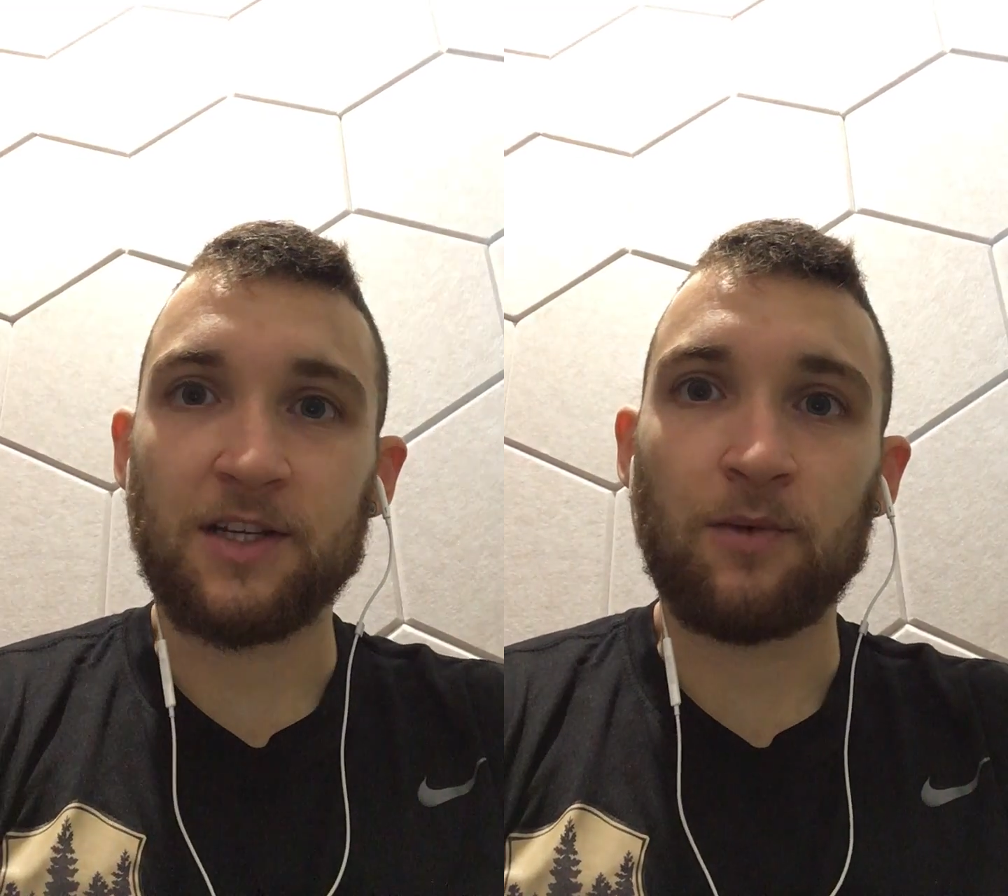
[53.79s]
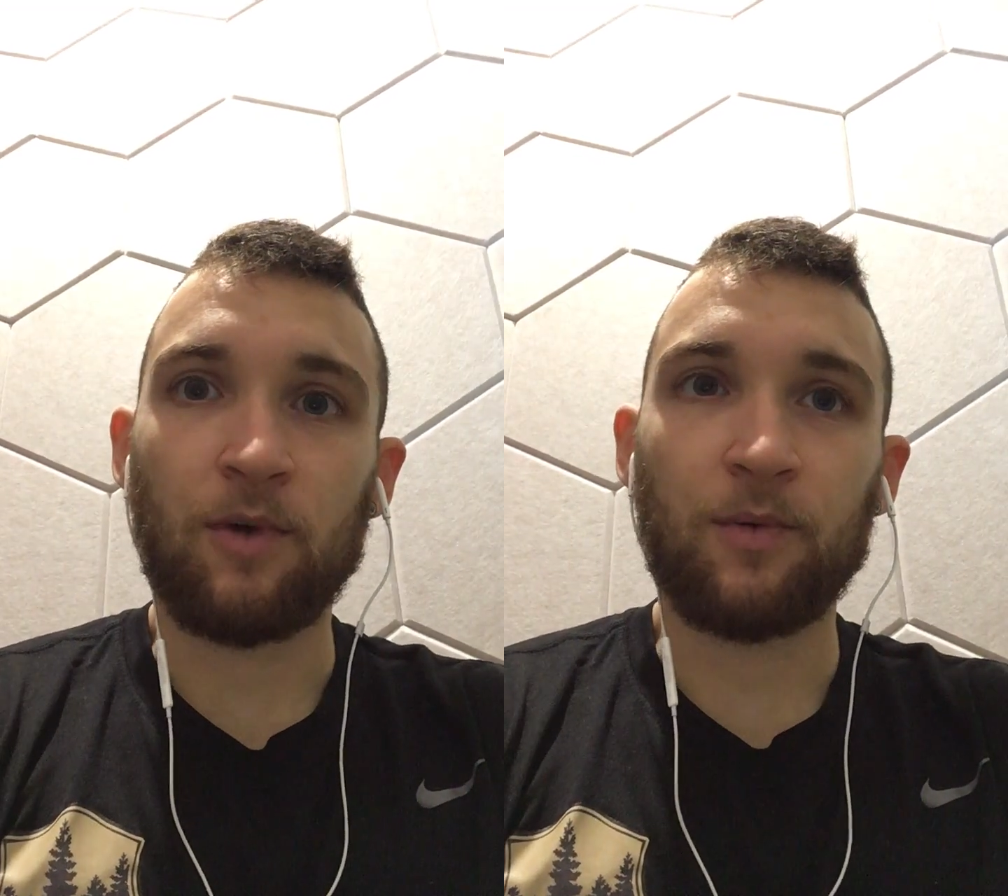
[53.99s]

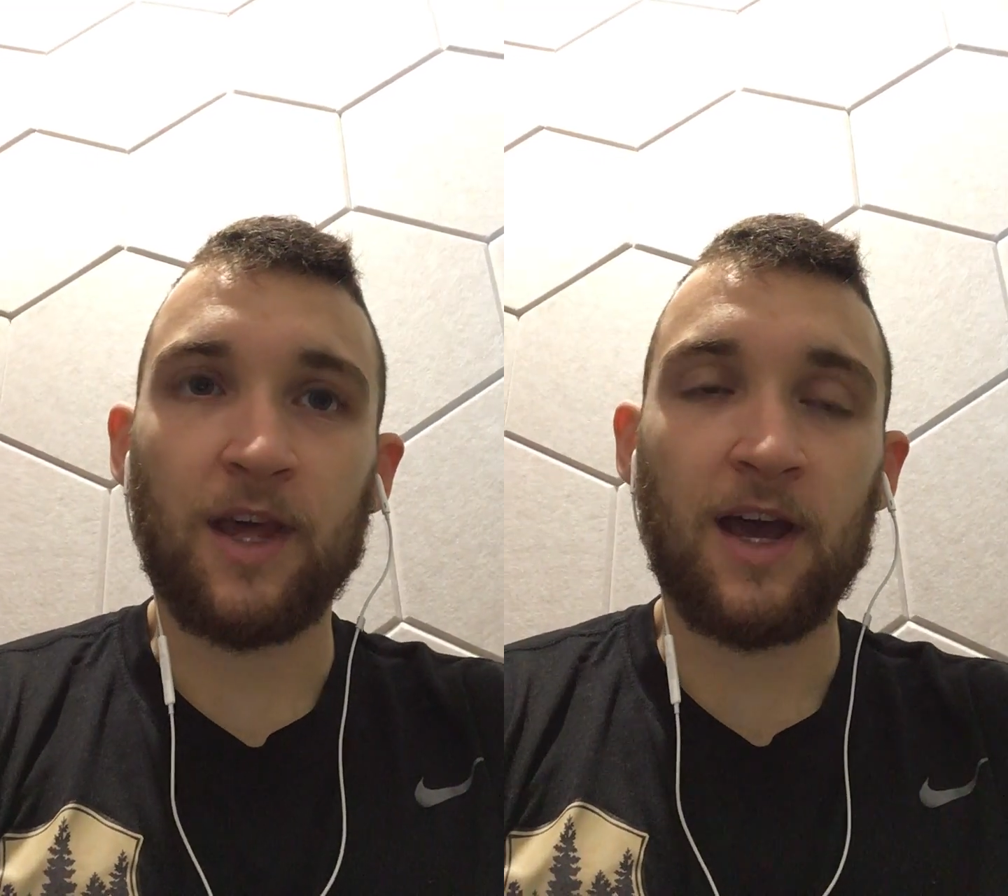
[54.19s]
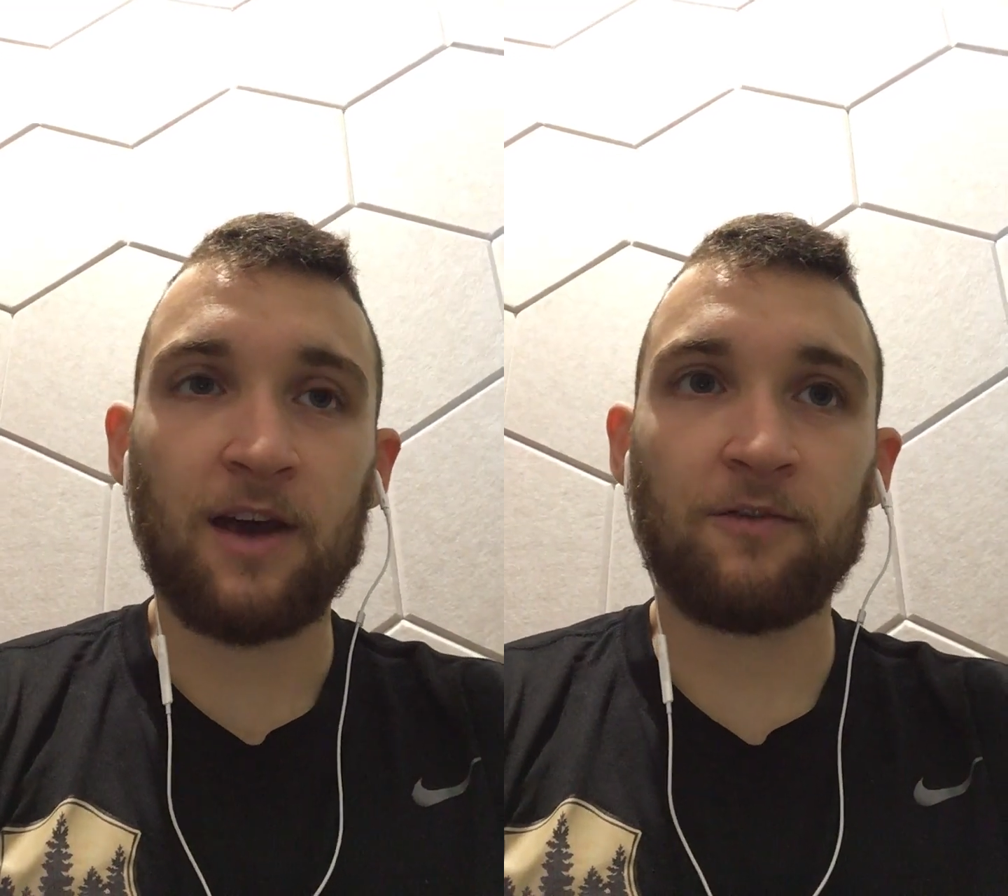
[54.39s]
And what we
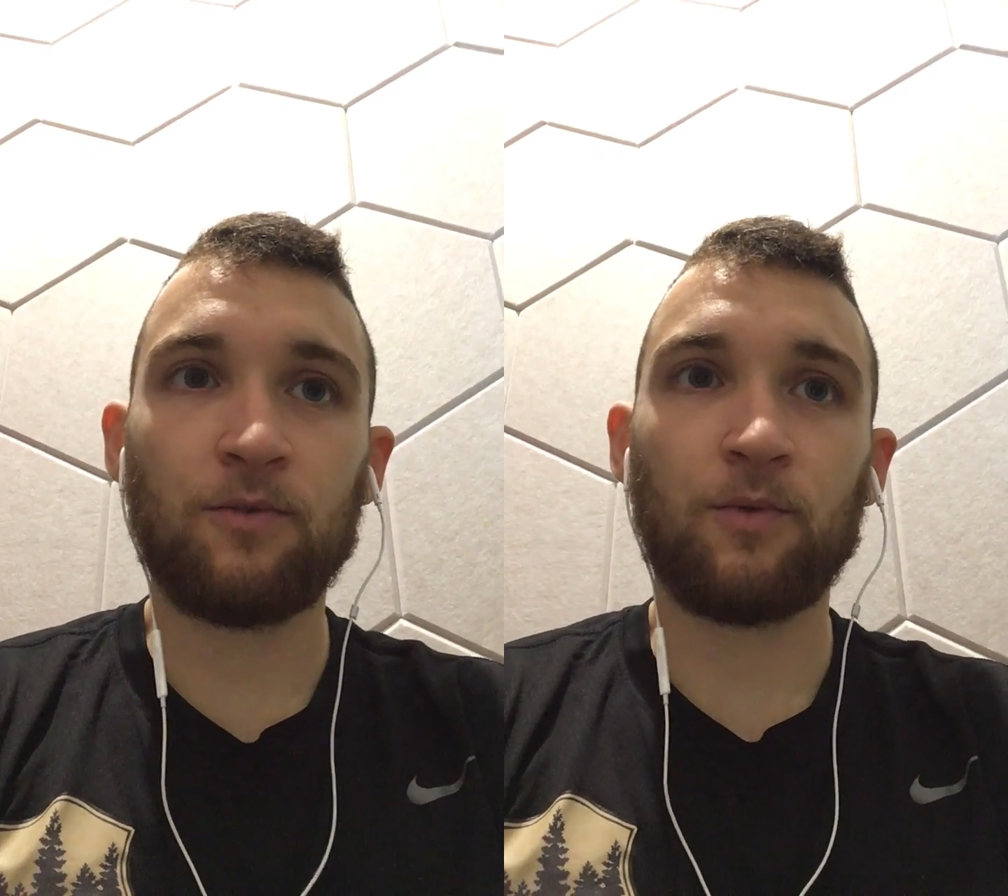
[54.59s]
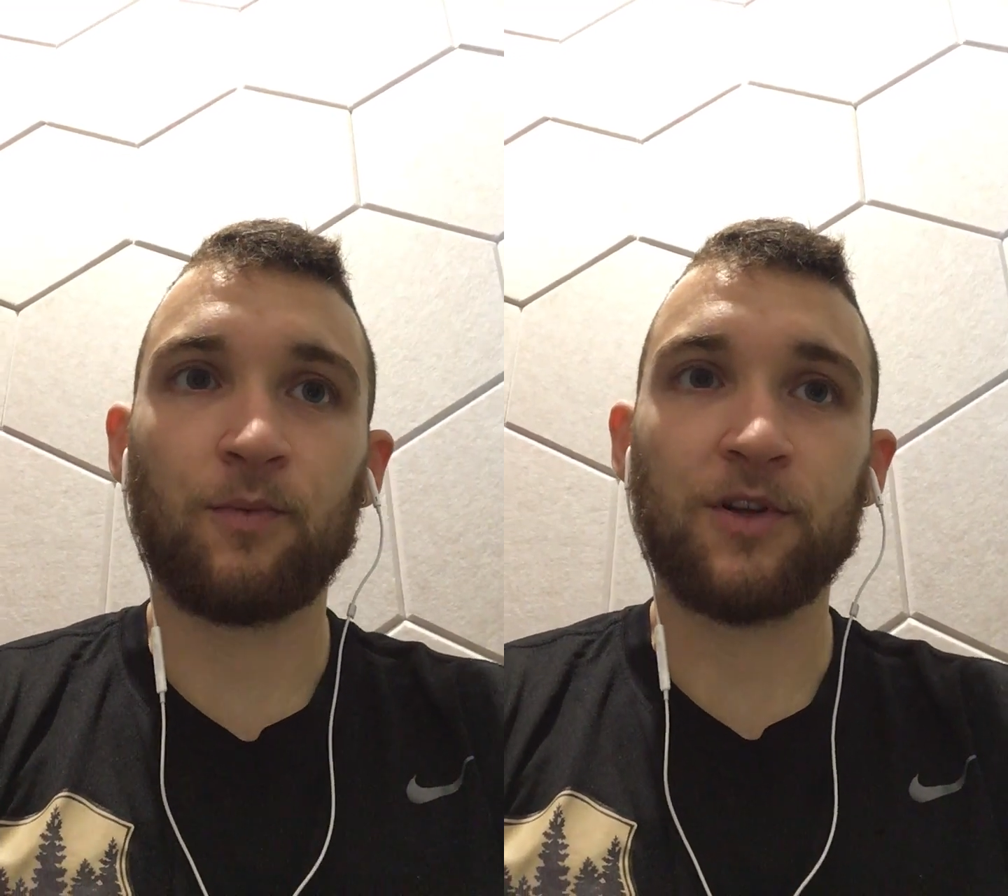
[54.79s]
have when we